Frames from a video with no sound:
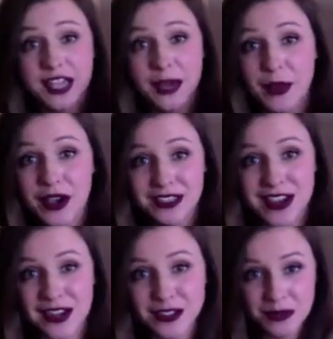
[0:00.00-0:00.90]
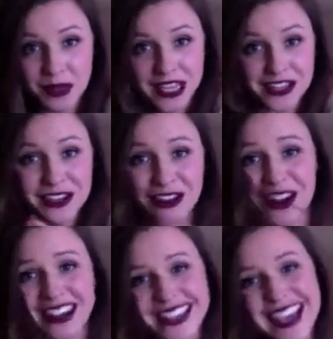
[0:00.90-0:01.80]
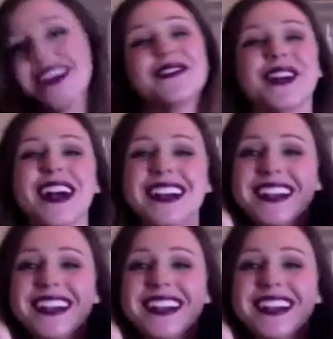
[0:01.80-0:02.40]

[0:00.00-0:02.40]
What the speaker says: time you guys are actually meeting her on camera,